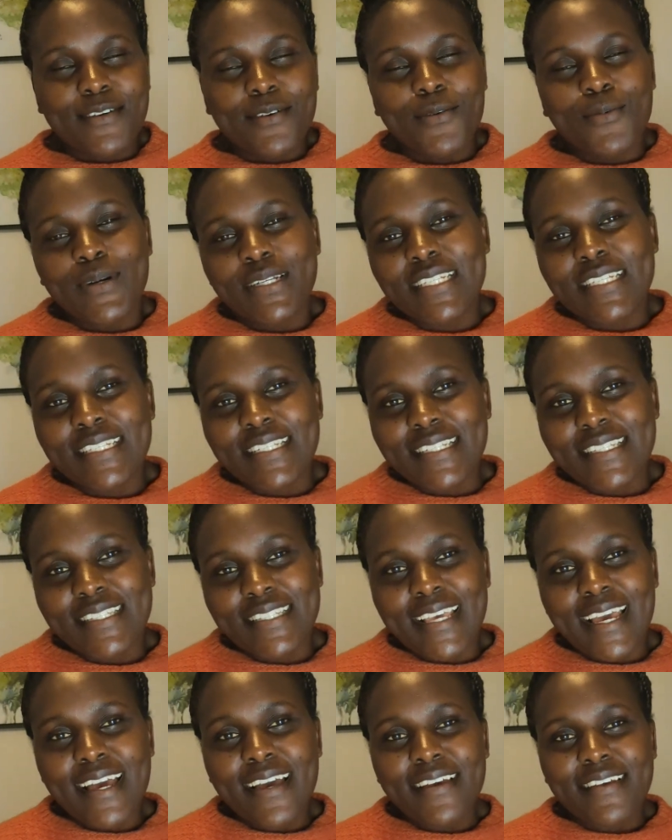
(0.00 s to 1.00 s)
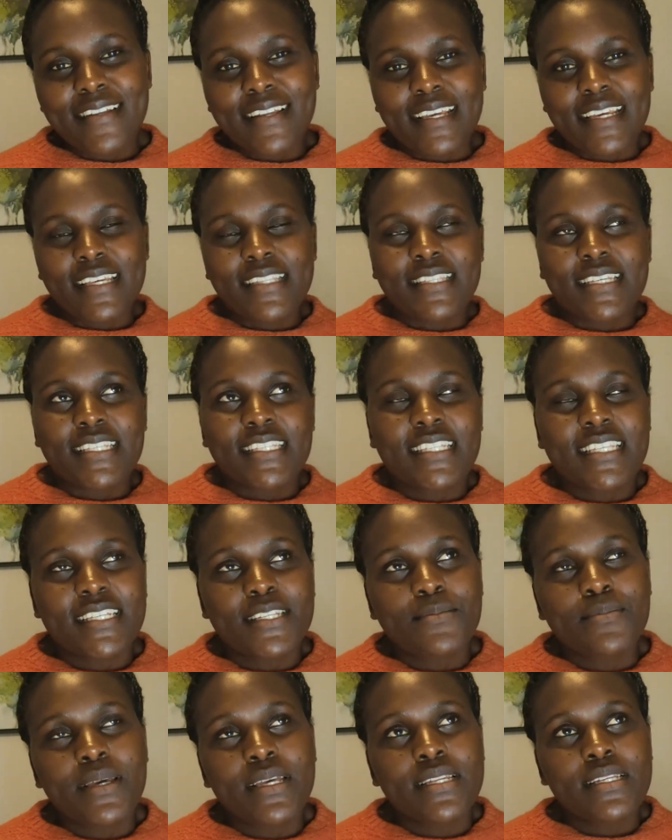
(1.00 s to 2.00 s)
what it is. Like it's a
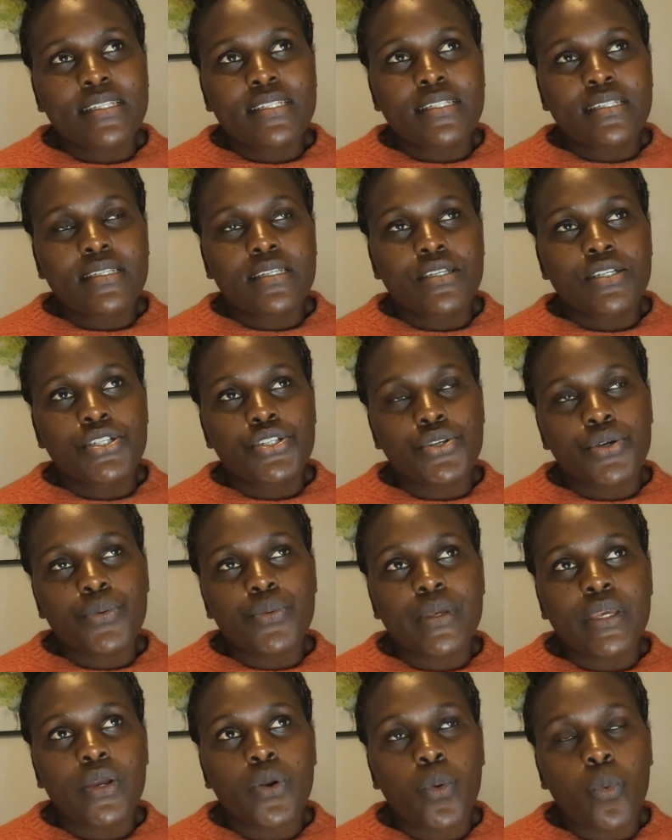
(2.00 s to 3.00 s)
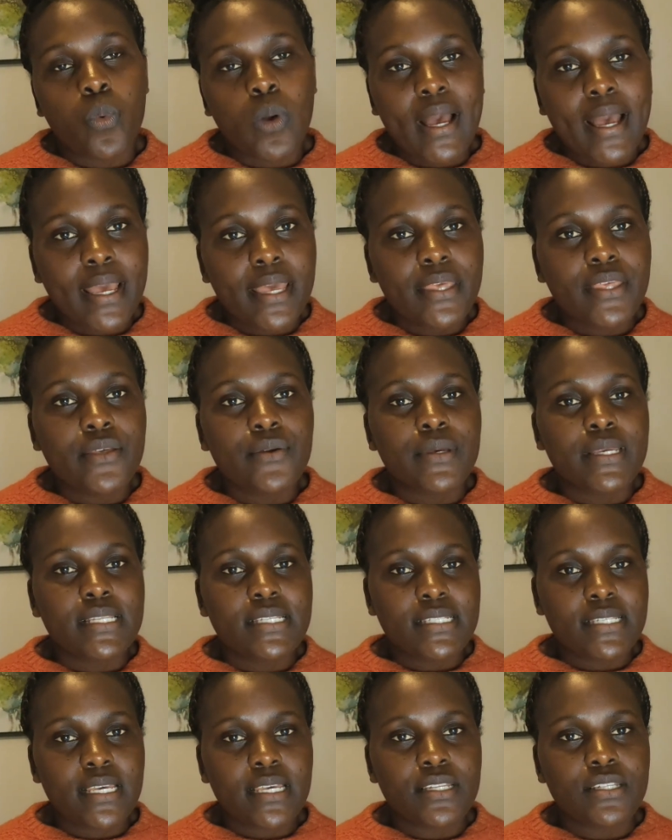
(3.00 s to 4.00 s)
statement showing why you
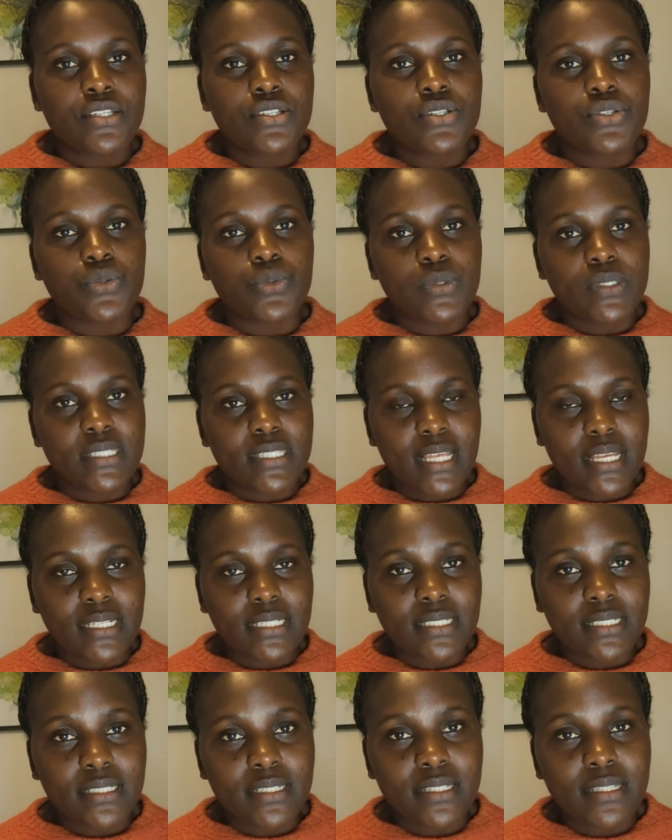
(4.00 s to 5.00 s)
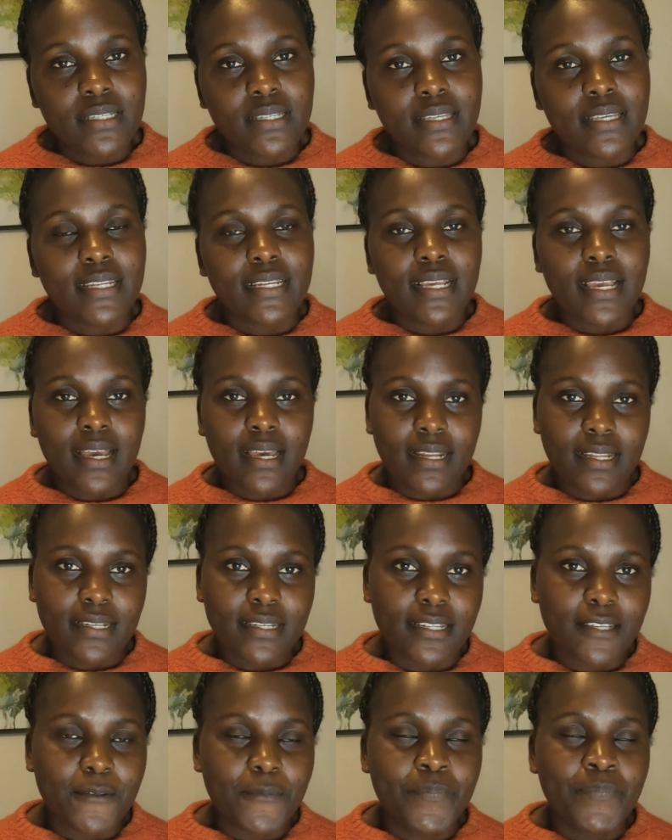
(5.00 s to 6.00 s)
intend to study in
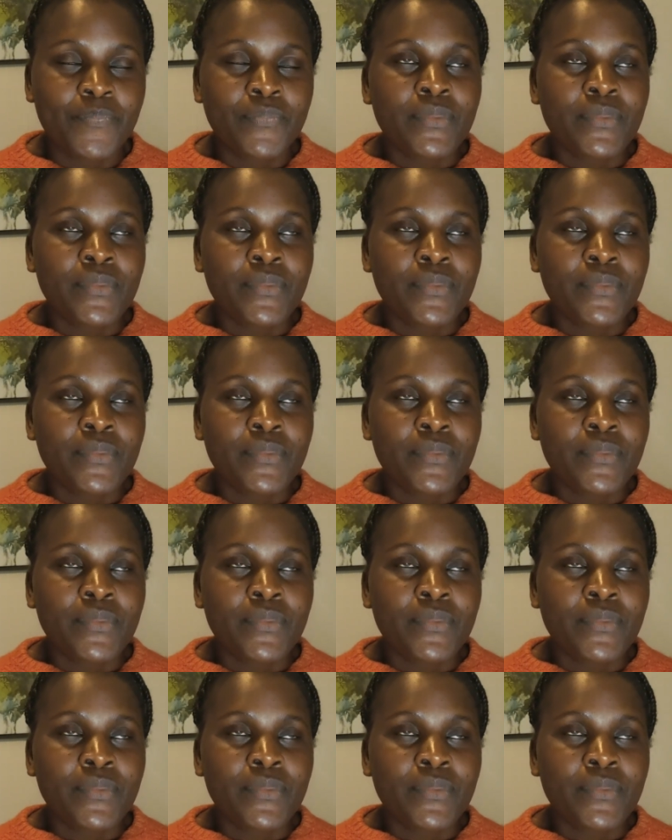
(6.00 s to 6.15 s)
Canada.